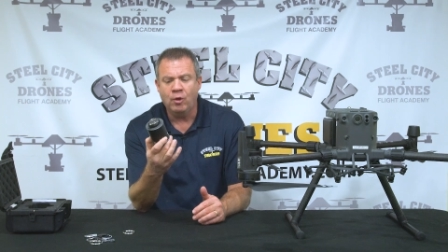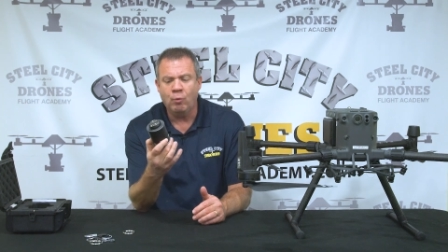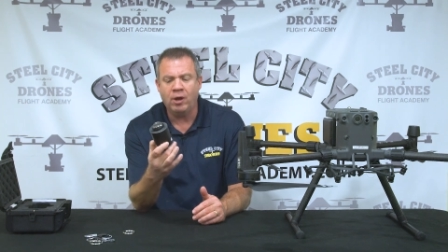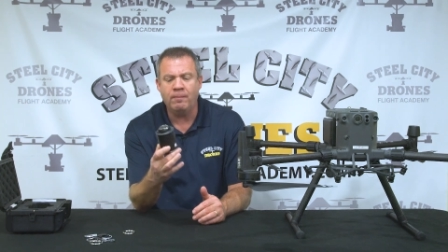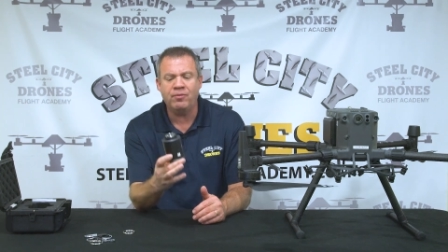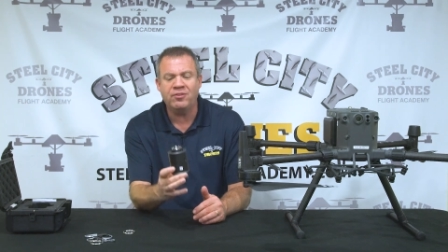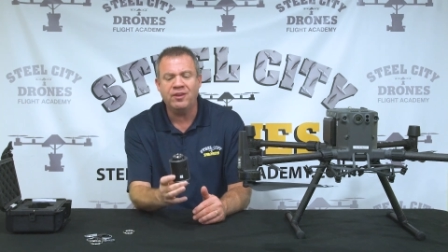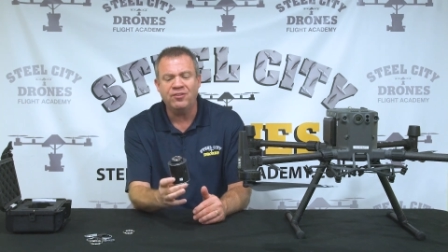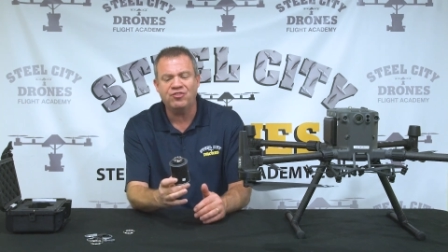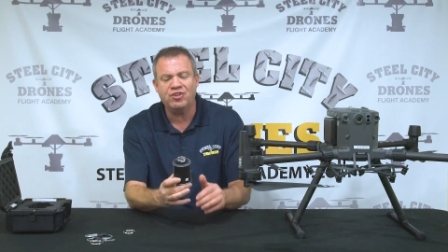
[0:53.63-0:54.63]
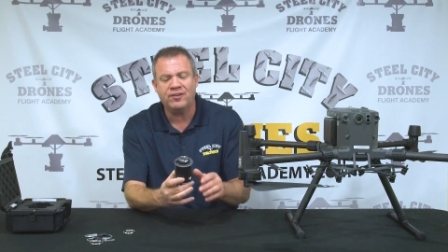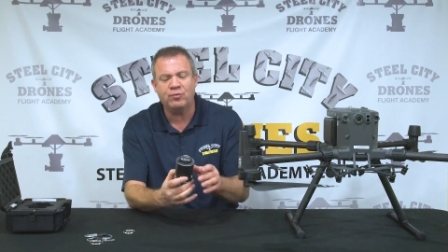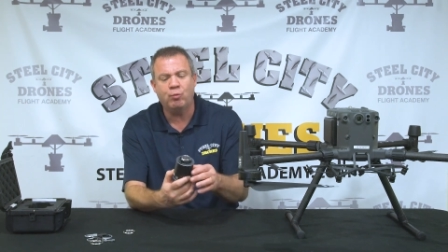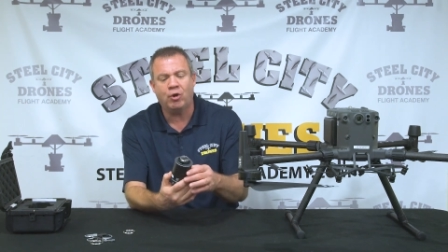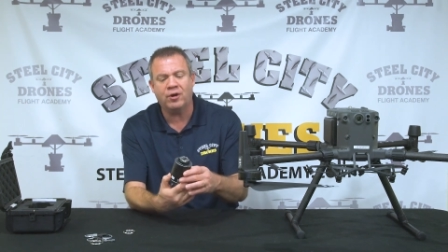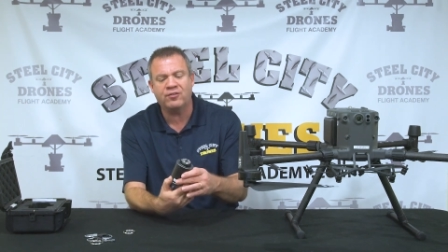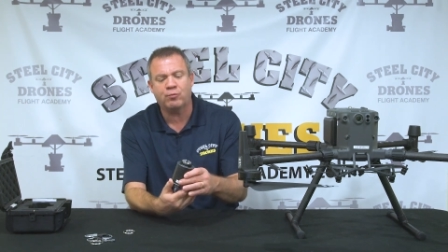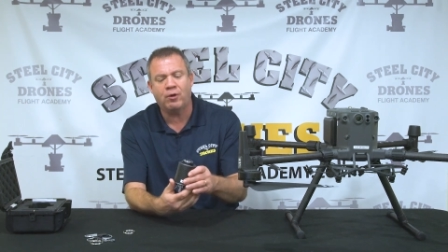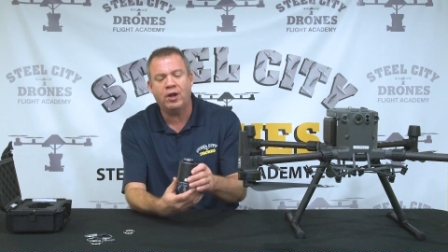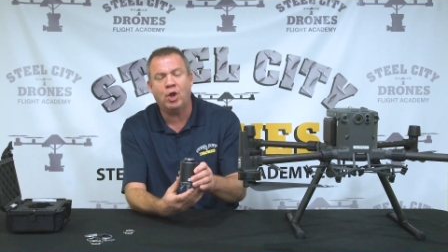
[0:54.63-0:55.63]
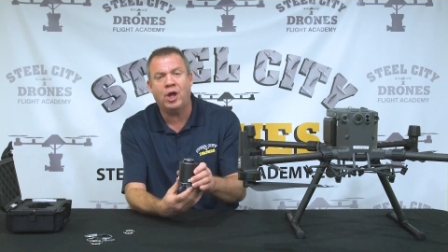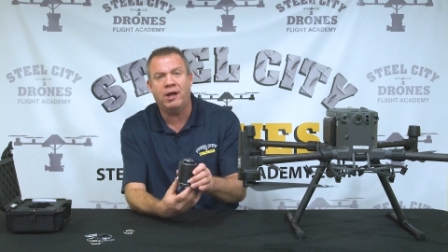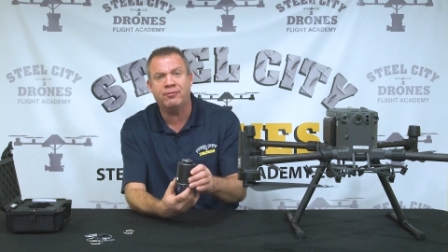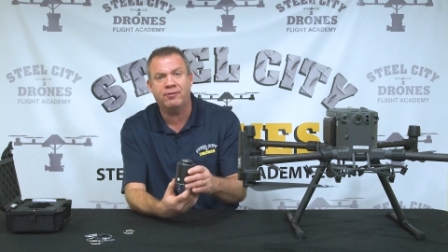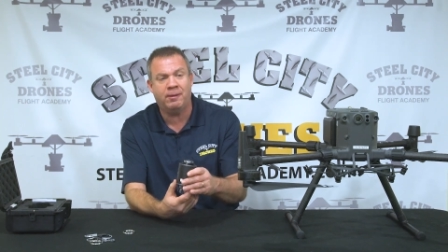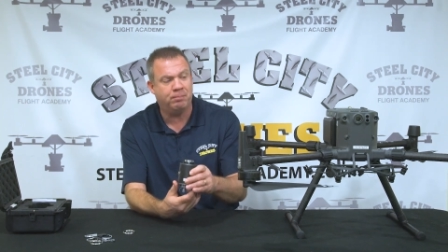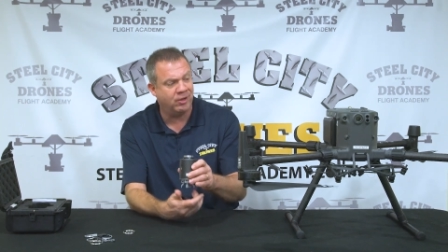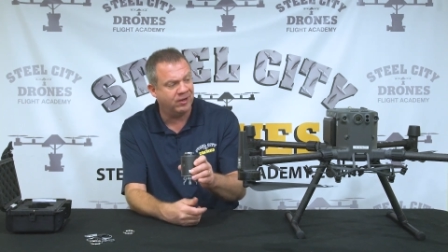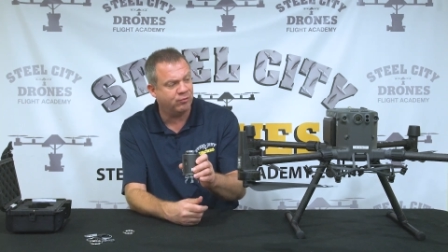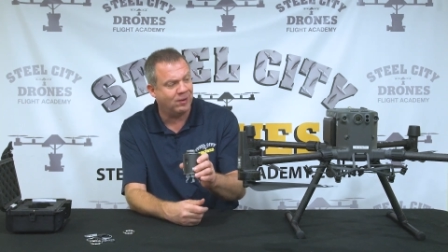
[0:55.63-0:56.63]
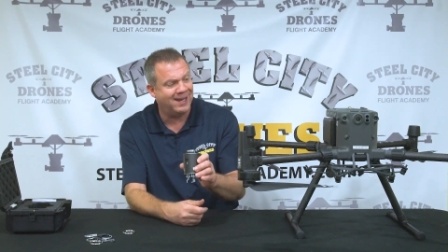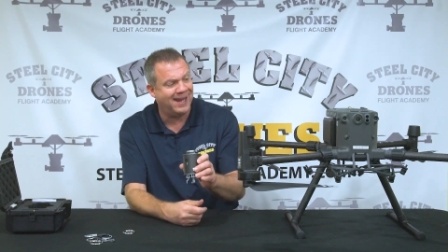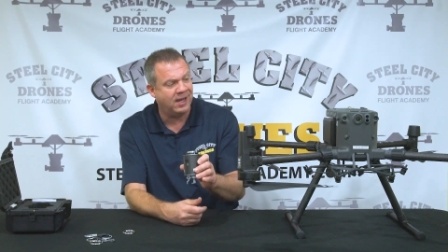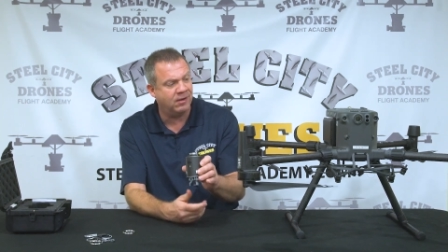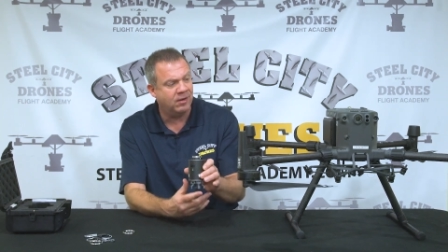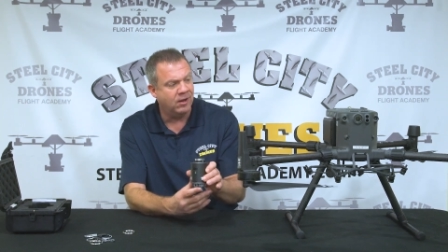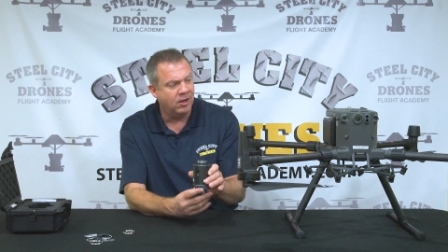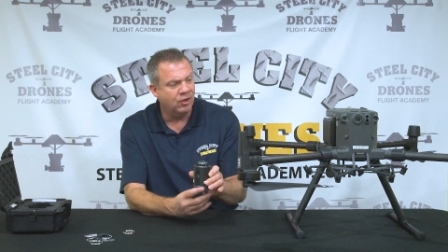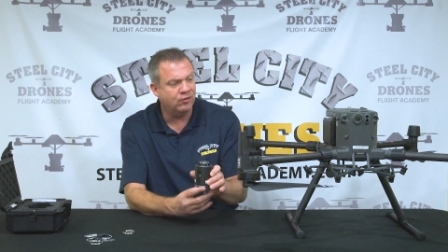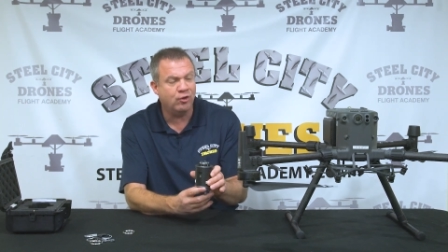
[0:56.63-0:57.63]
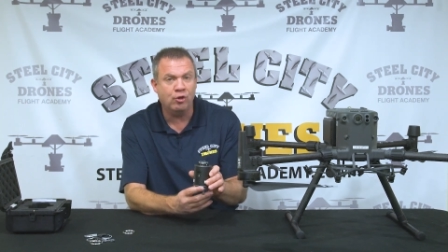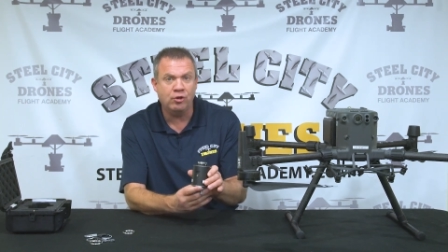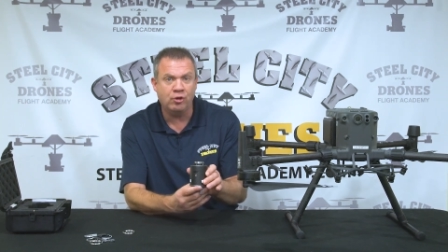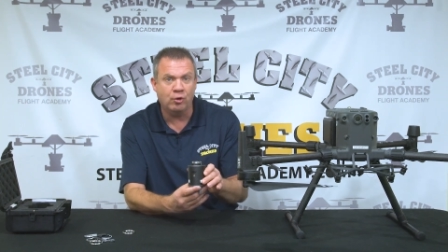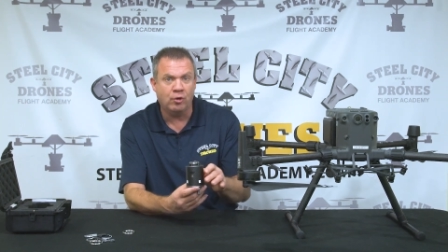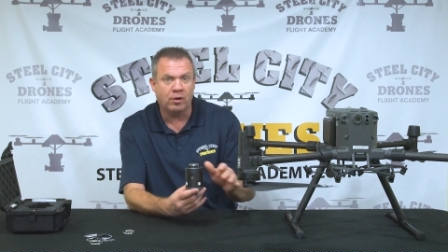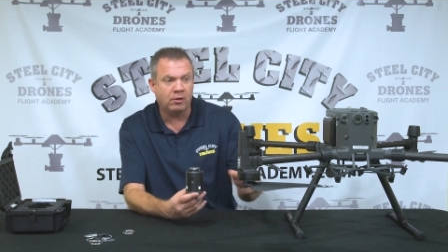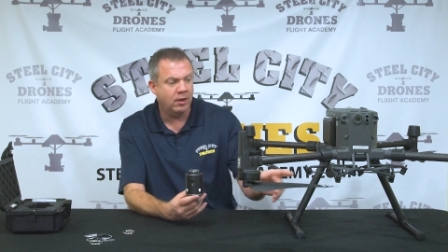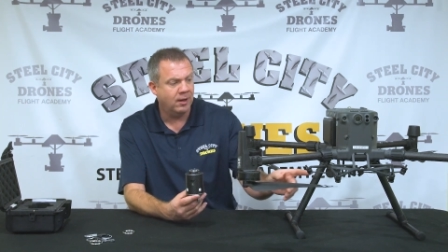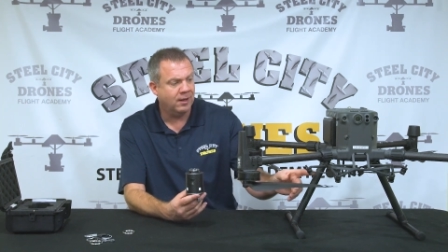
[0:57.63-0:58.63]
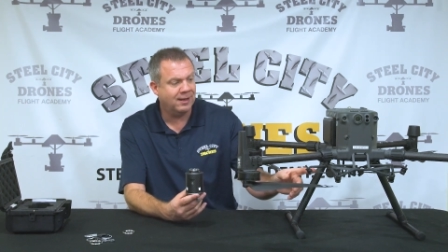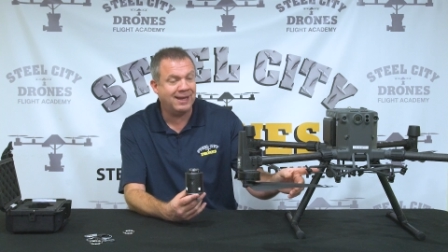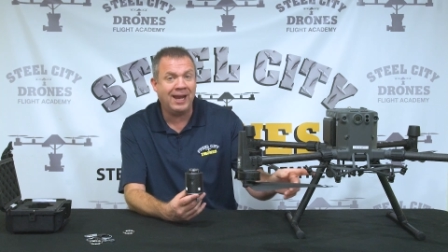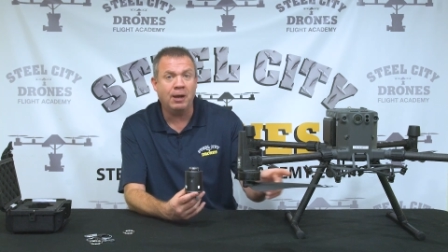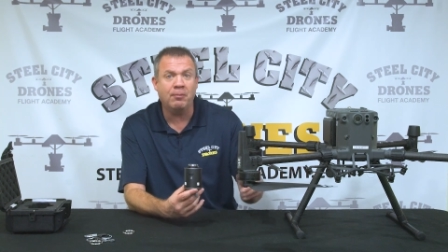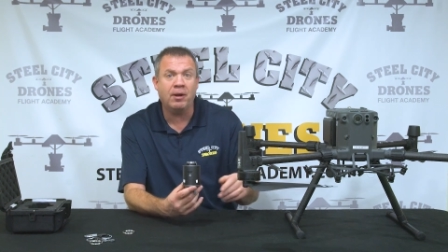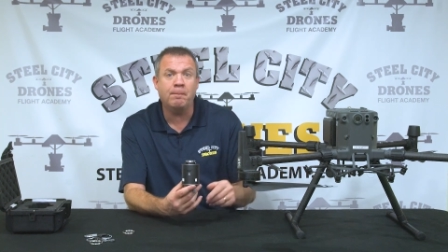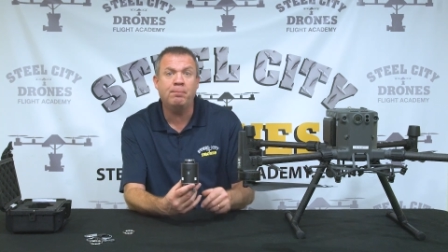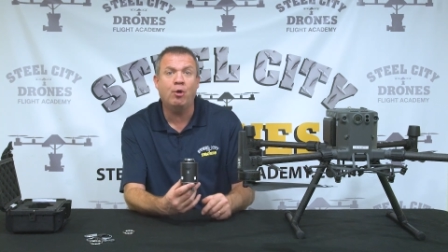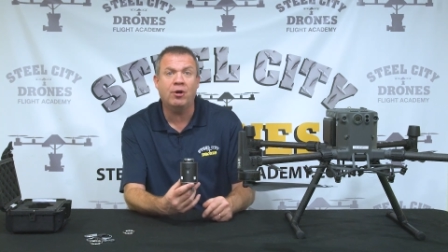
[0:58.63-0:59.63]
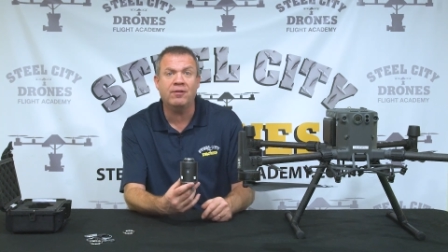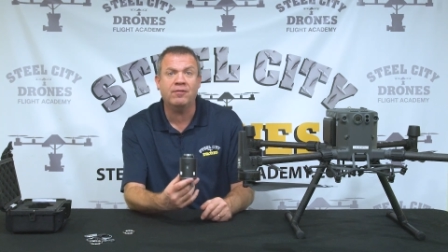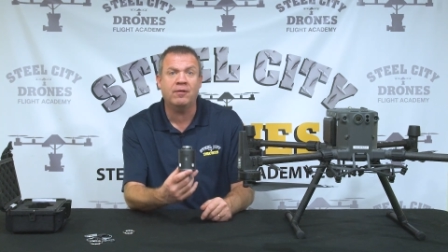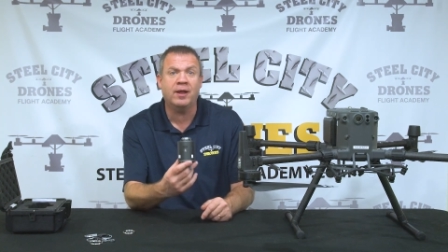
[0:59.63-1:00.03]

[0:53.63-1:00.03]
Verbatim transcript: when this just works right off and plugs right in to your camera port,